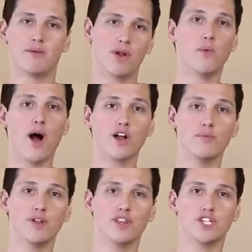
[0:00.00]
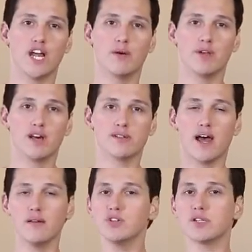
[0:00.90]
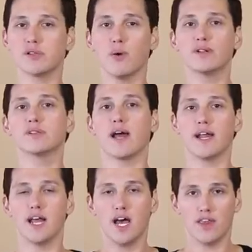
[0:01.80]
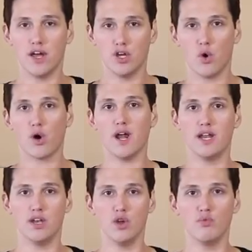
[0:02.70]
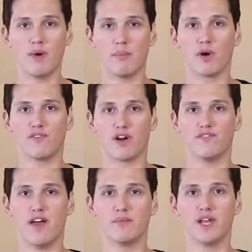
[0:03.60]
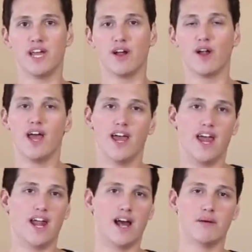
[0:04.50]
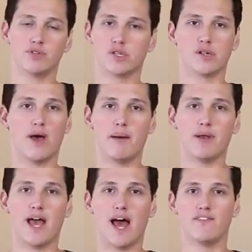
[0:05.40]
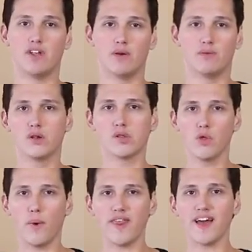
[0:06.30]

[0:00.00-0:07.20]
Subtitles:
and I'm going to welcome you to the channel because I am just so excited that you're a new member of our family here, and I'm just so happy to have you. So the way